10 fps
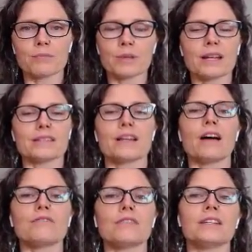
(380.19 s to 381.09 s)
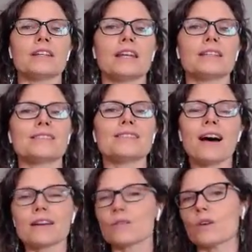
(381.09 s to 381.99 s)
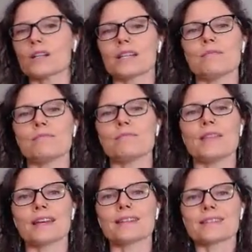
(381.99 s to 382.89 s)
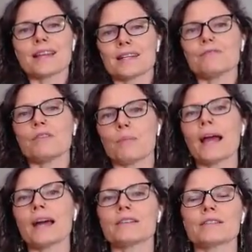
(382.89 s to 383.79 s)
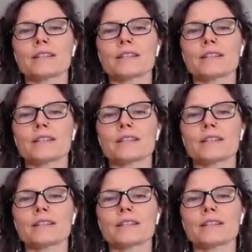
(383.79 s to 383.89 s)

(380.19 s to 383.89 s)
because often it's not a one-time thing. It's kind of a pattern.